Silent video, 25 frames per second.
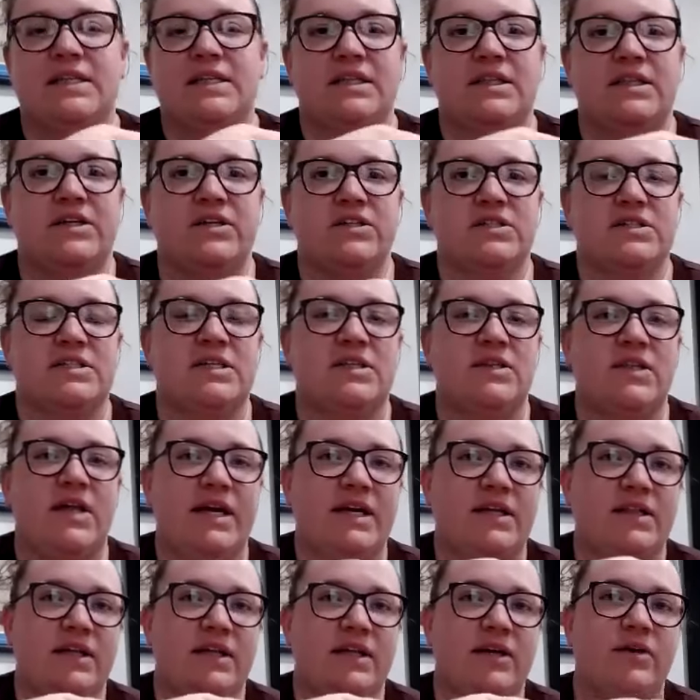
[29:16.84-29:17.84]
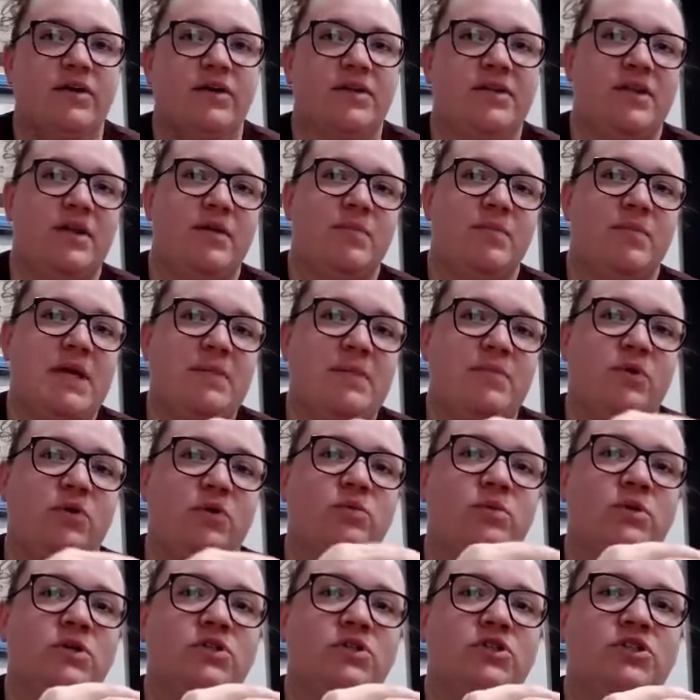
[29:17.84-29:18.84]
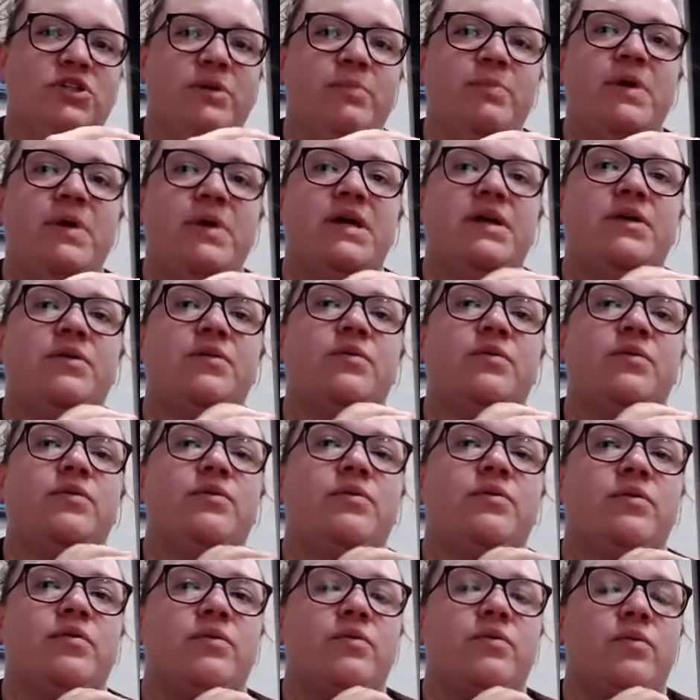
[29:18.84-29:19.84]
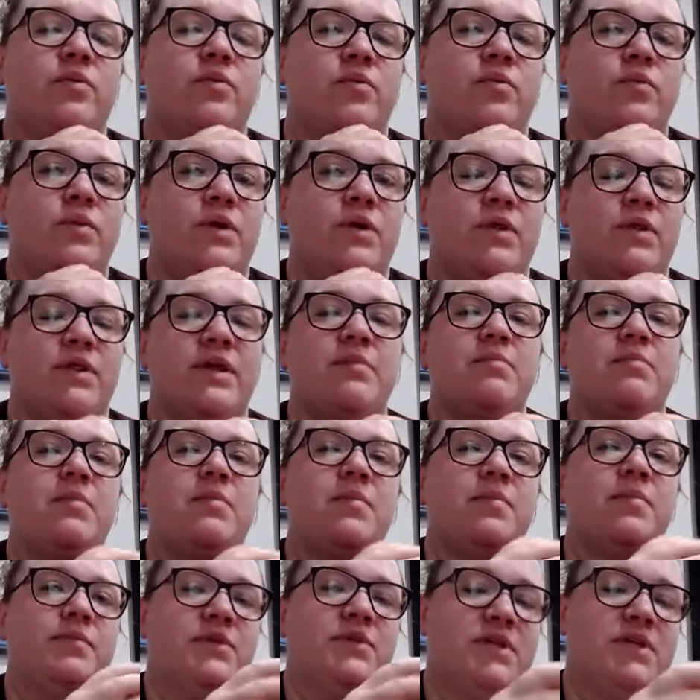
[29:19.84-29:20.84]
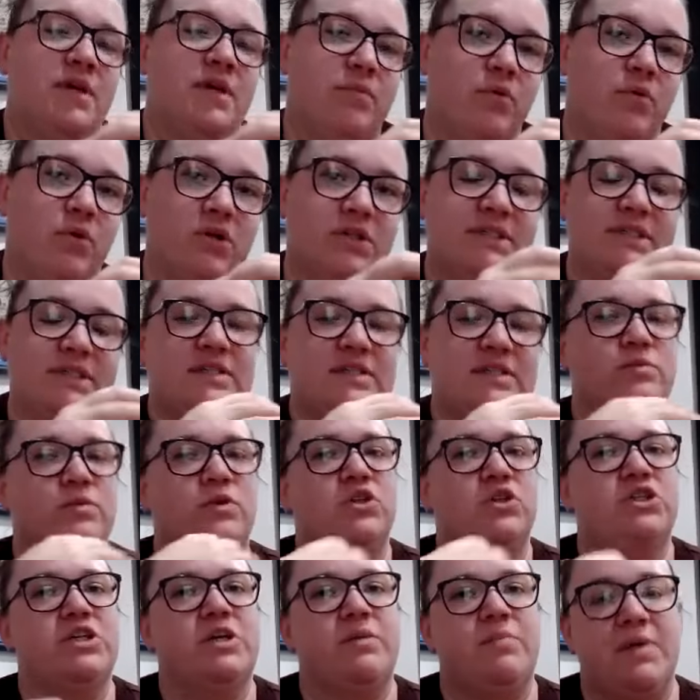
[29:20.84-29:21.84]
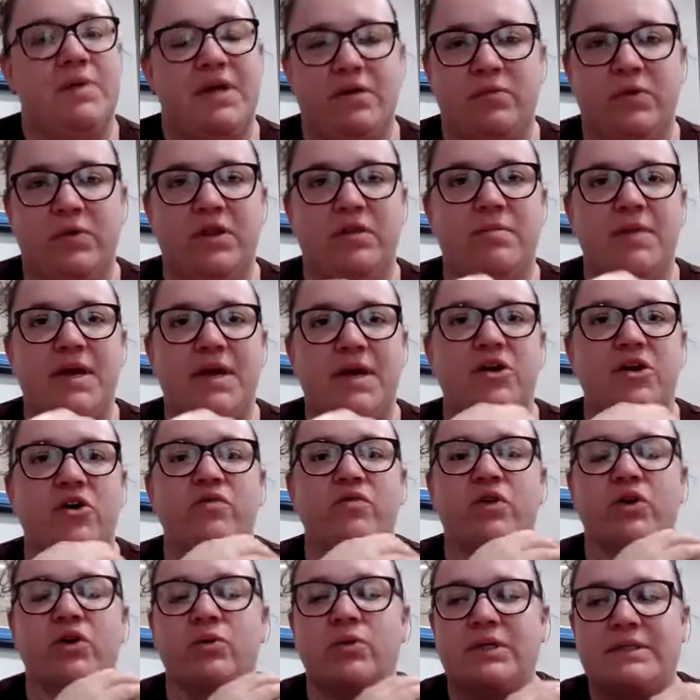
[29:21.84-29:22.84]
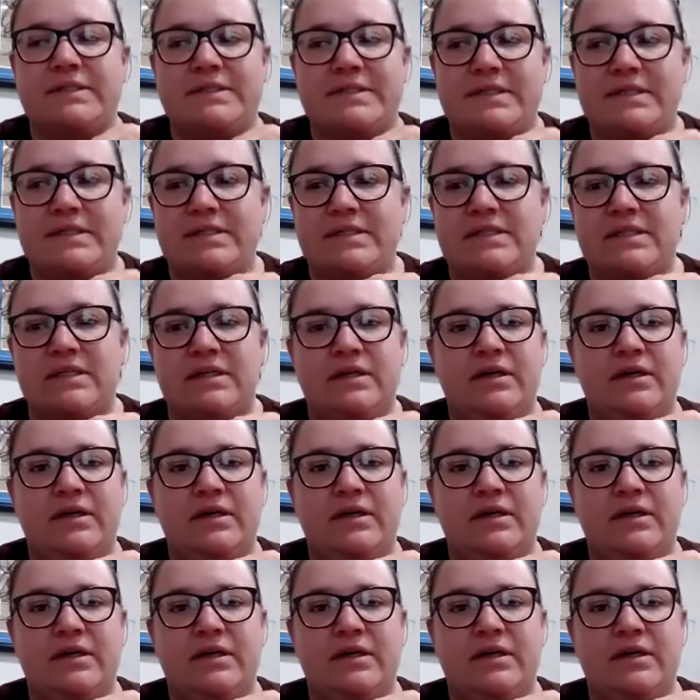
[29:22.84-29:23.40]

that there's a likelihood that people will ship in, that T.I.P horses will ship in with makeover horses.